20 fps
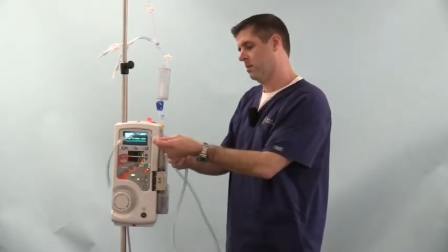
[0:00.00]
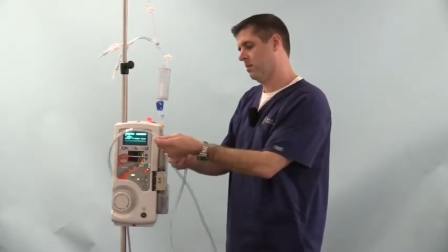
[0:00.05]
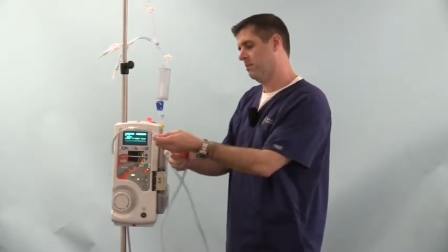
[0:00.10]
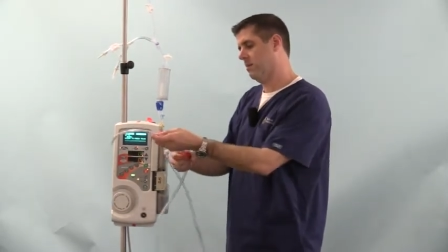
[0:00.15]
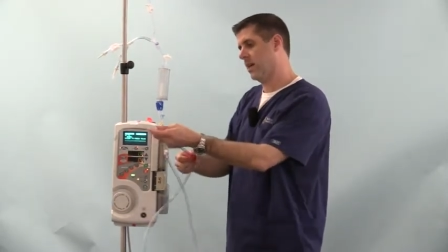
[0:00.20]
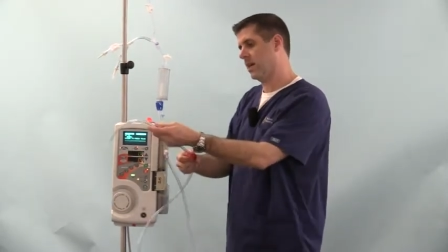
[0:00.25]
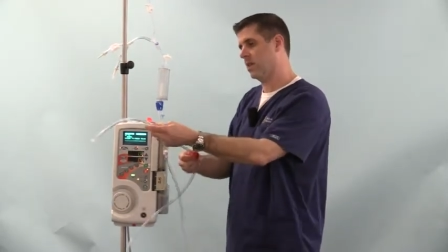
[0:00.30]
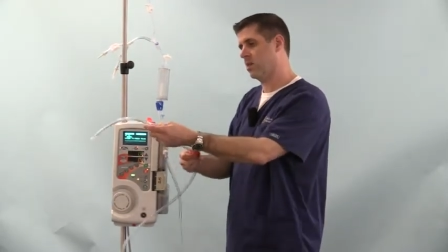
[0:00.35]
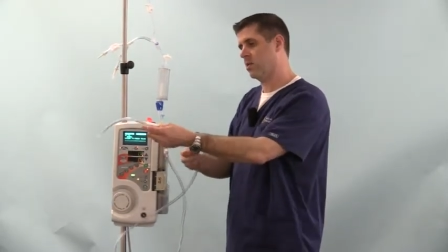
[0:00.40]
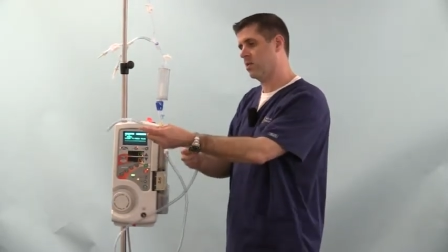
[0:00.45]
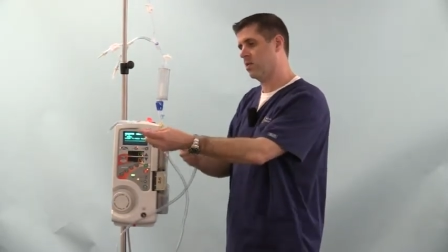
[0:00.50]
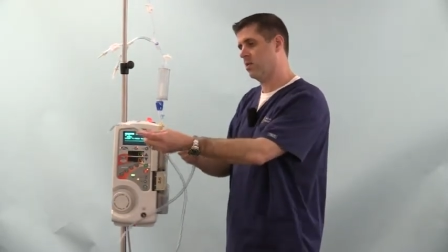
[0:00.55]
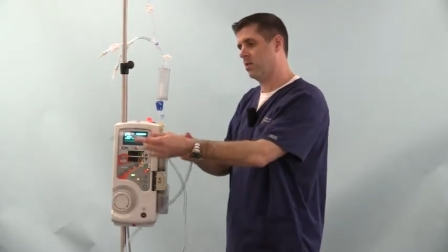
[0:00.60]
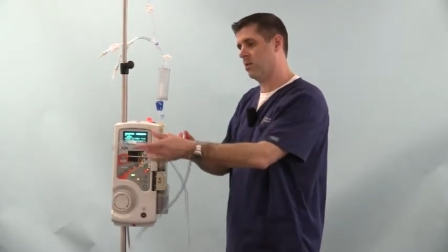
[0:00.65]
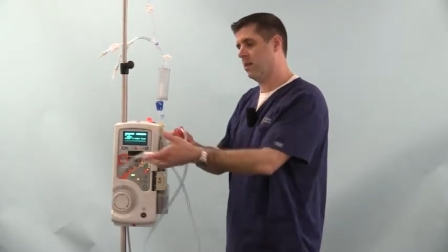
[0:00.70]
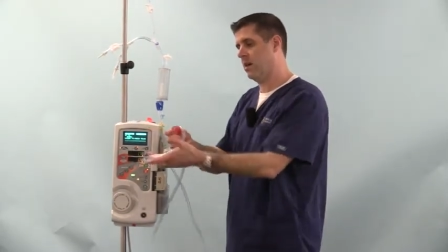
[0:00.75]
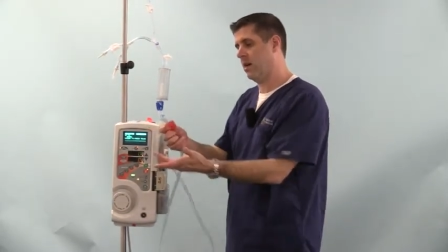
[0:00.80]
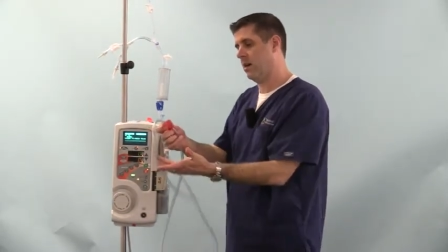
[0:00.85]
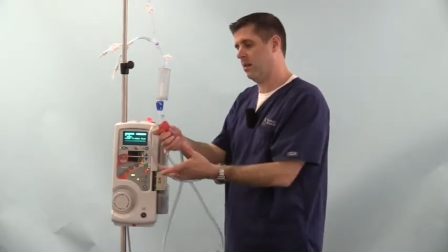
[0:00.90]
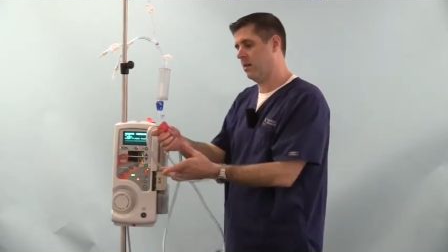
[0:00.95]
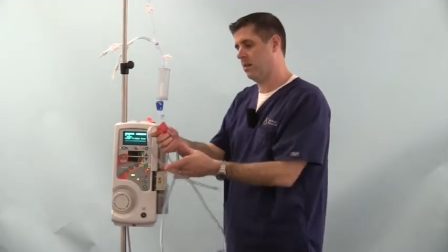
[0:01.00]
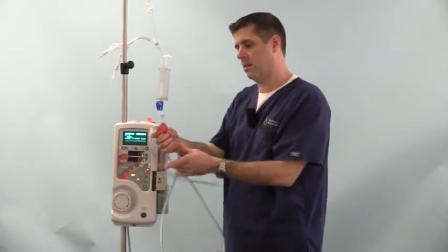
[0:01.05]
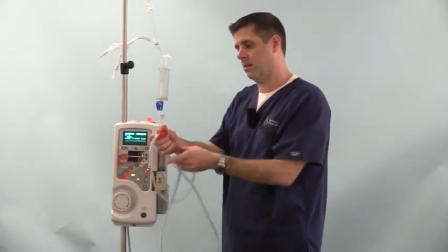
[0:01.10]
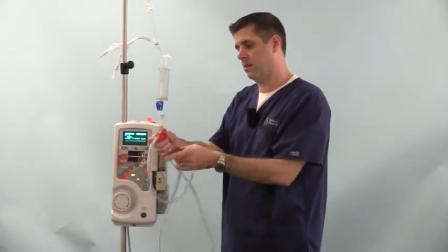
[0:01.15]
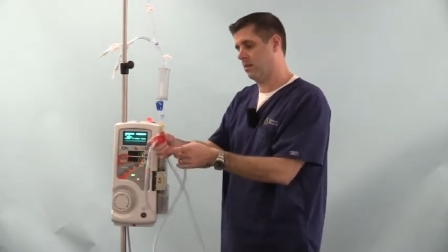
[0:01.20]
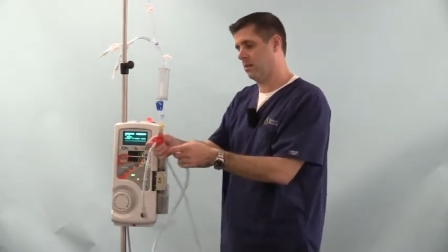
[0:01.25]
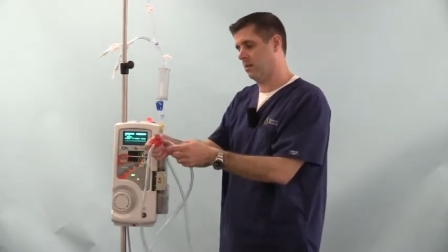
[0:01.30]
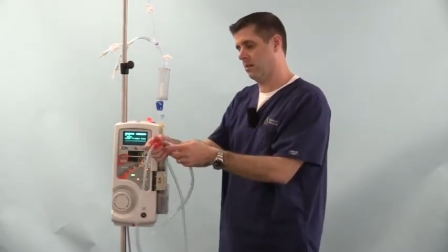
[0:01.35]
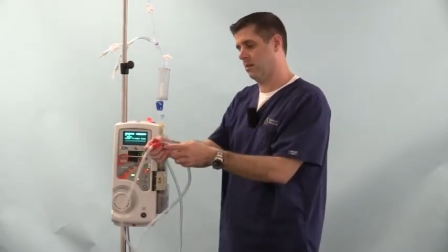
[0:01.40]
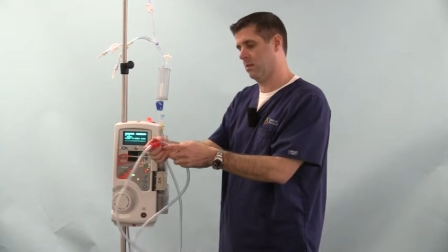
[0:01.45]
Making sure that
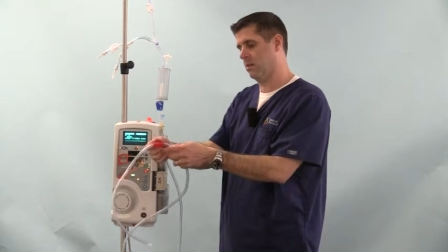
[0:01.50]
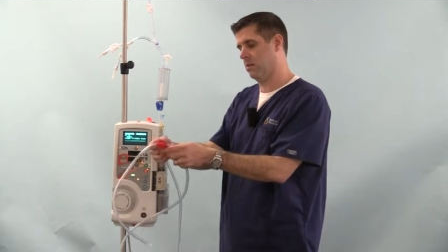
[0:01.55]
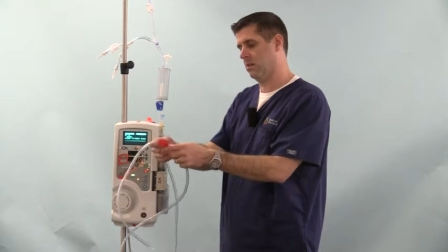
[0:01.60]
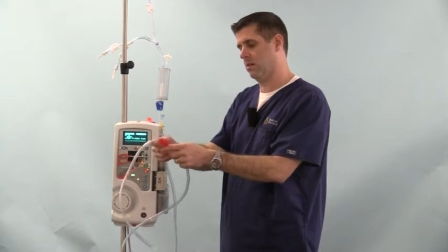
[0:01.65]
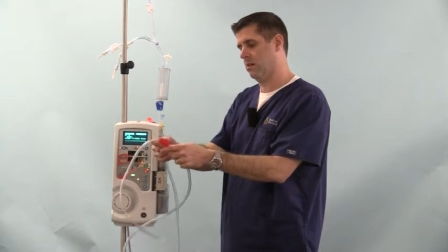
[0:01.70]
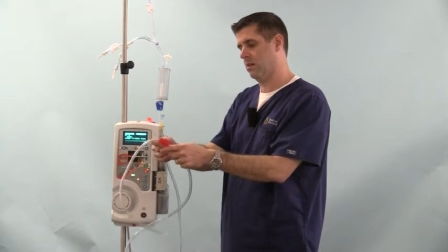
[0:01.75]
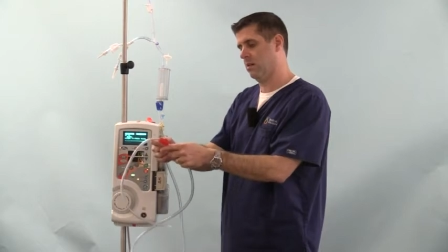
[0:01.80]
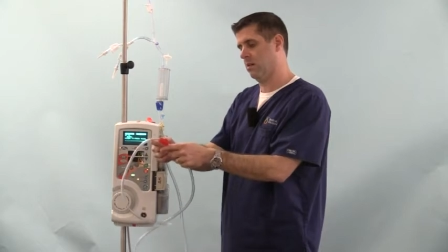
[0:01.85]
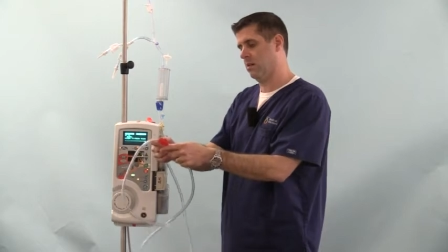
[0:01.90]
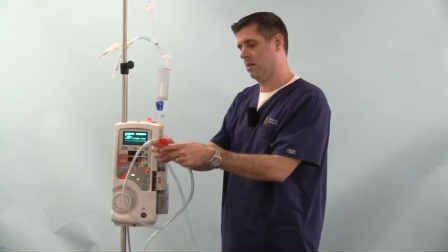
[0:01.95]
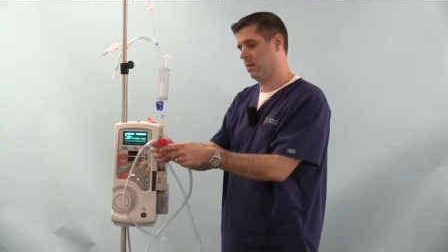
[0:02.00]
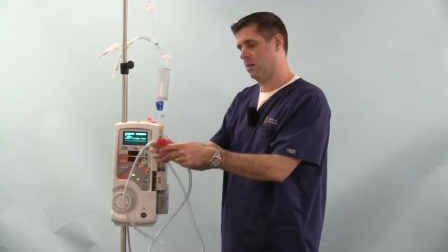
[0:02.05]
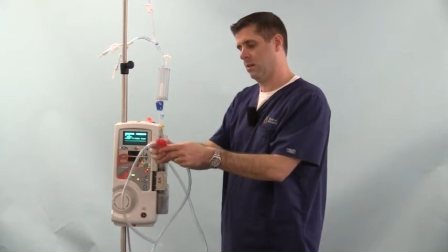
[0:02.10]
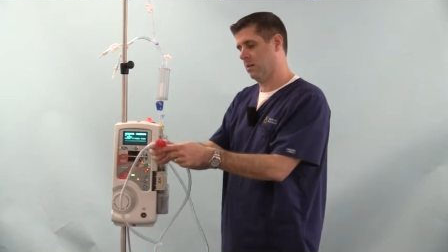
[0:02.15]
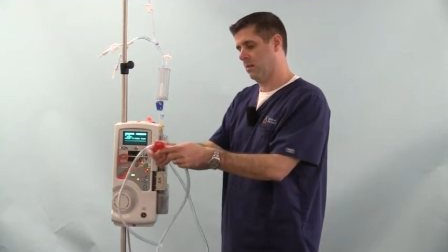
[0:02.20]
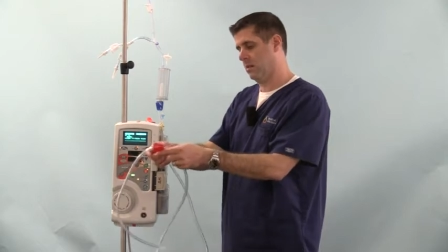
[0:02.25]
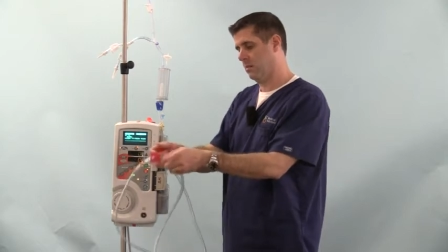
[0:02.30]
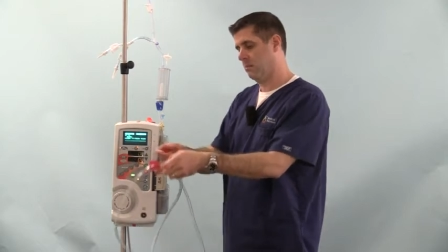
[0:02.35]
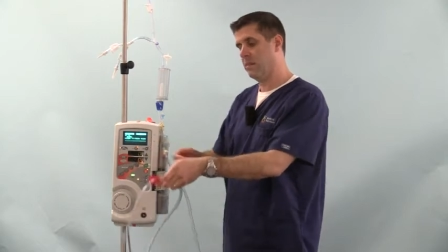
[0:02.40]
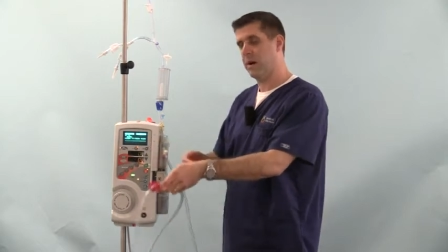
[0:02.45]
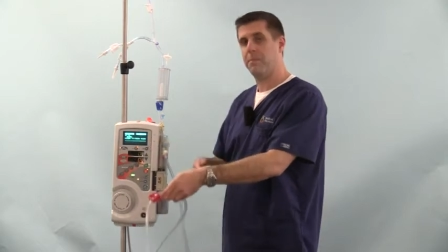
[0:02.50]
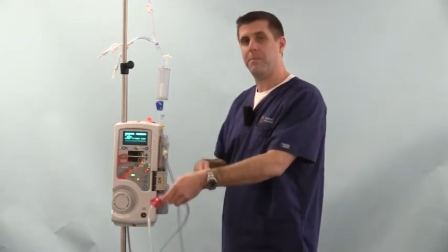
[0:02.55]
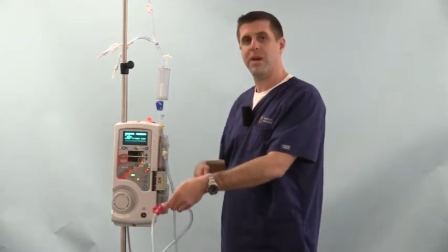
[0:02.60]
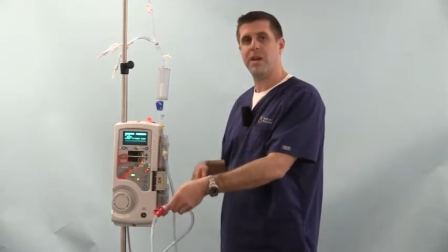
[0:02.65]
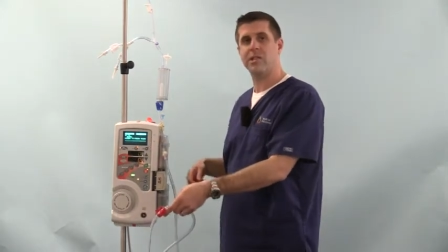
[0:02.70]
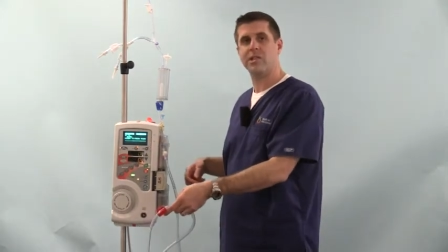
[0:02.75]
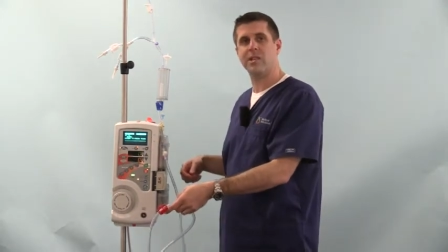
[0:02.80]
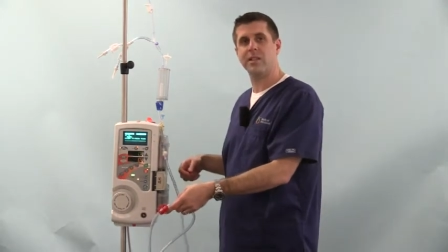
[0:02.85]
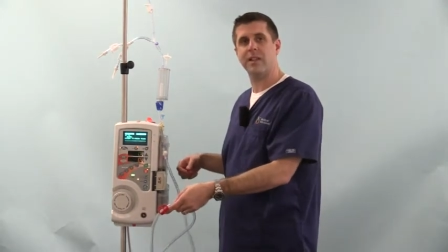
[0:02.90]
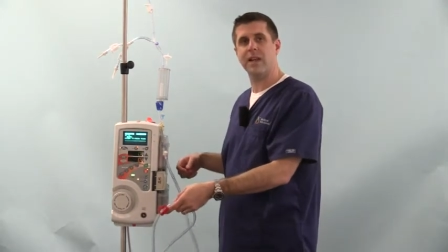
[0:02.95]
my
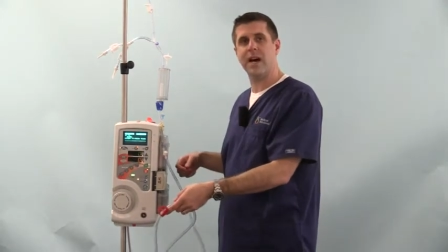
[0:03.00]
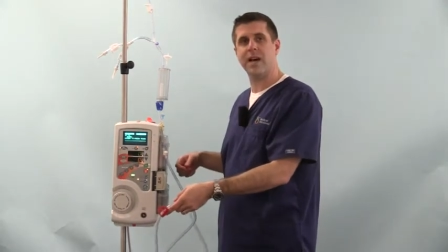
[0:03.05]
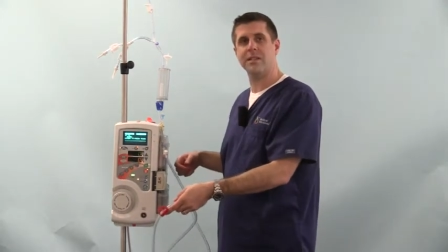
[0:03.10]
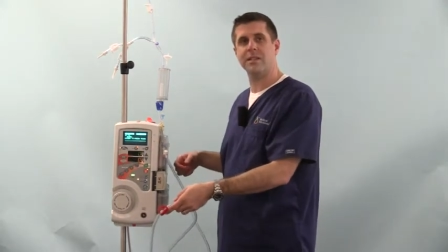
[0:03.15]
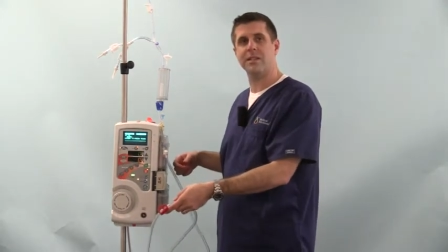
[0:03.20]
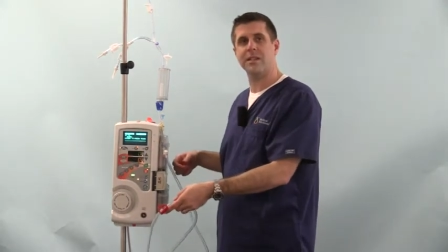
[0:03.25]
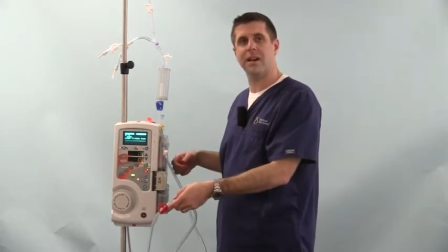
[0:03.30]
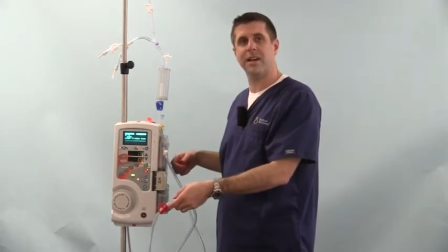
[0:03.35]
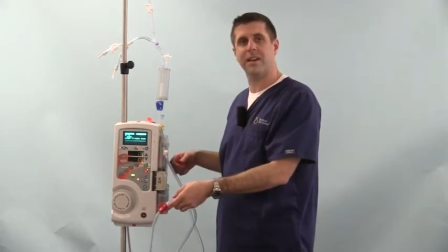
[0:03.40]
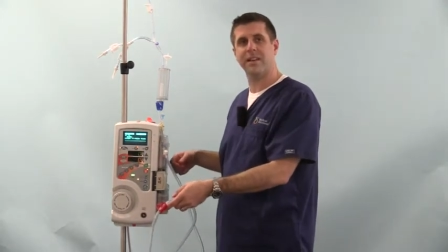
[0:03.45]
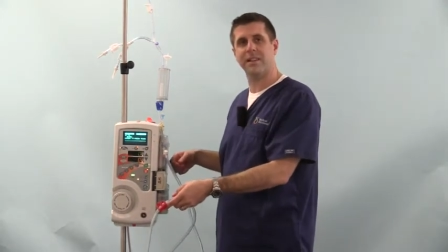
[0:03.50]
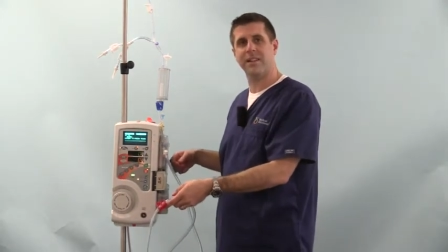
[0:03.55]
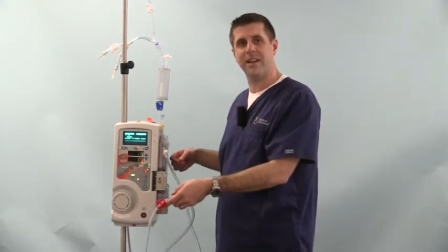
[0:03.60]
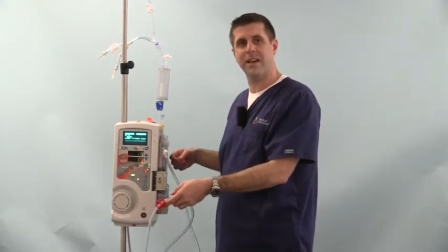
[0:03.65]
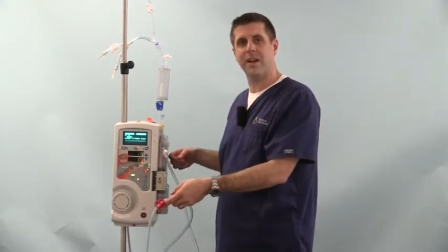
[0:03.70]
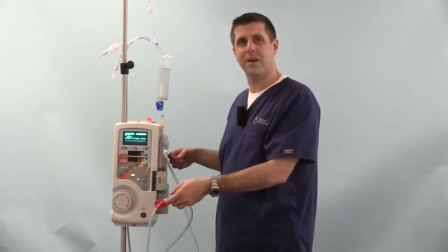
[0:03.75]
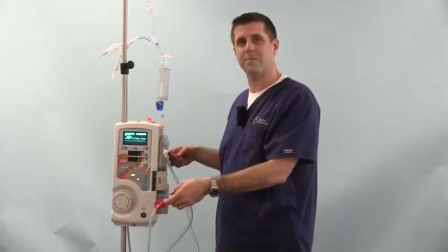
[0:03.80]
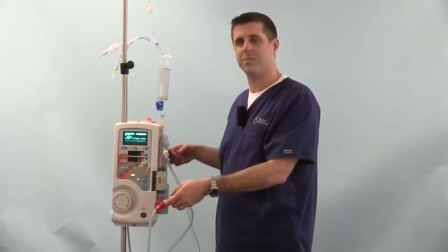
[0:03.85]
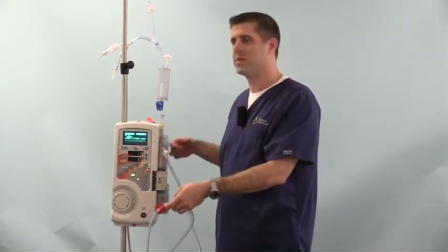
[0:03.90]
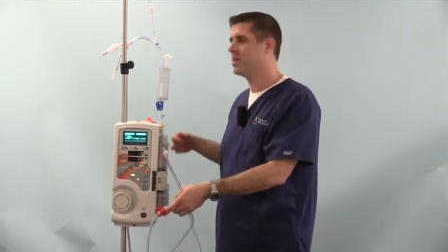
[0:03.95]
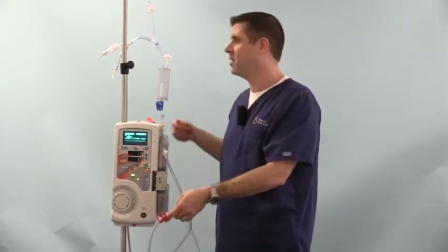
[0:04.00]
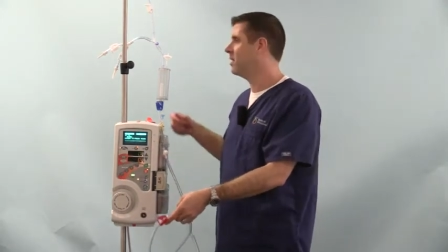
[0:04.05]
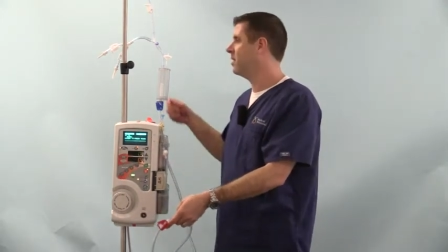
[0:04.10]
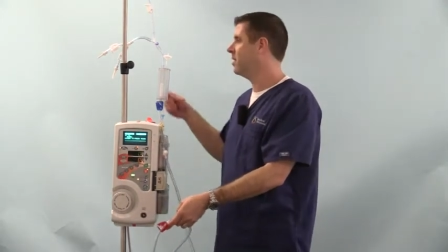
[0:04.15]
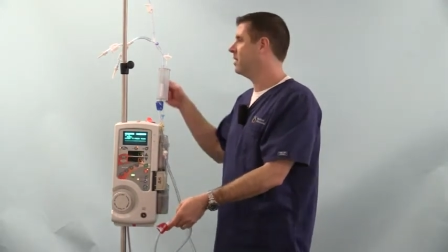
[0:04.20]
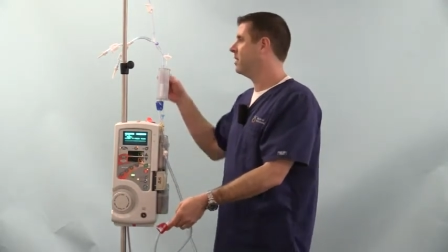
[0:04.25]
patient line's not clamped,